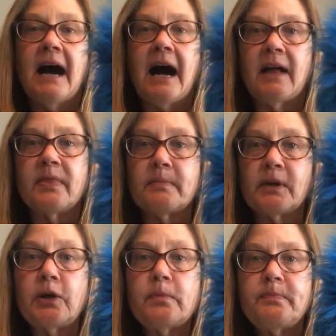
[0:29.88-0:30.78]
Uh, the
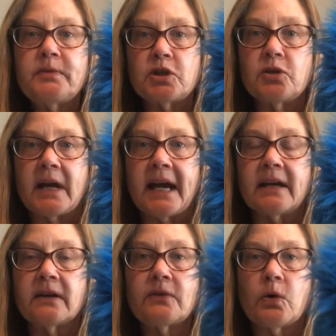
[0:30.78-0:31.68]
blue
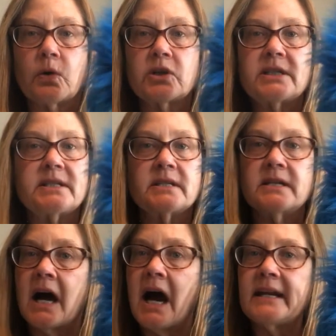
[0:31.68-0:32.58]
toucan, of course, is
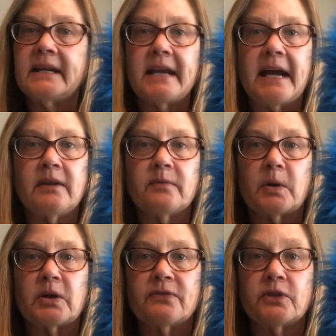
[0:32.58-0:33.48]
not a native
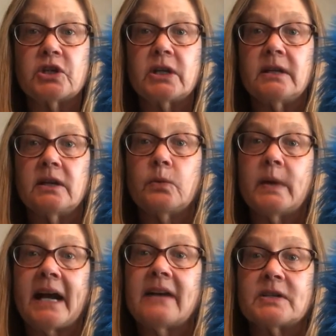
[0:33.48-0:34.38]
bird of Virginia. You
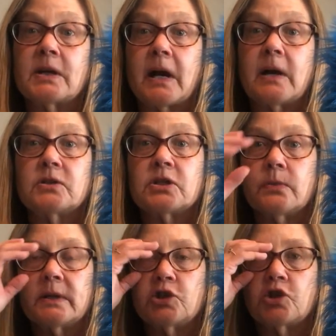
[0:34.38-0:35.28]
would have to go
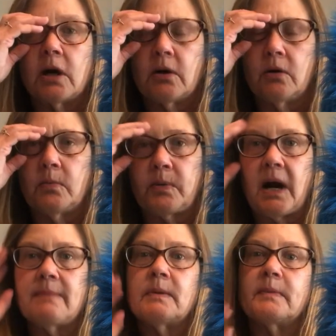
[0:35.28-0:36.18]
to a jungle,
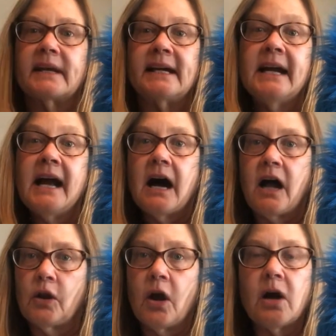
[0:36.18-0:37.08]
probably
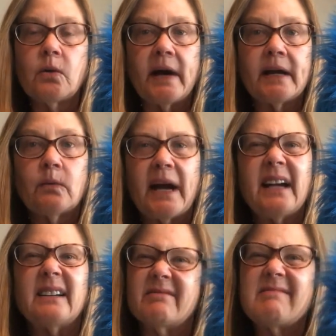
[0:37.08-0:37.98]
a long way
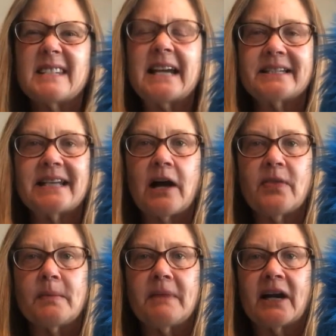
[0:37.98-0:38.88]
away and say
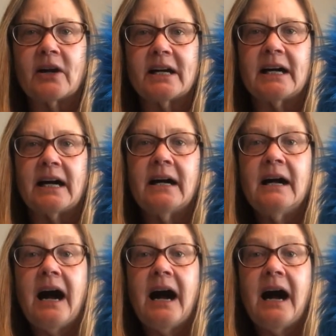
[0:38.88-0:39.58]
South America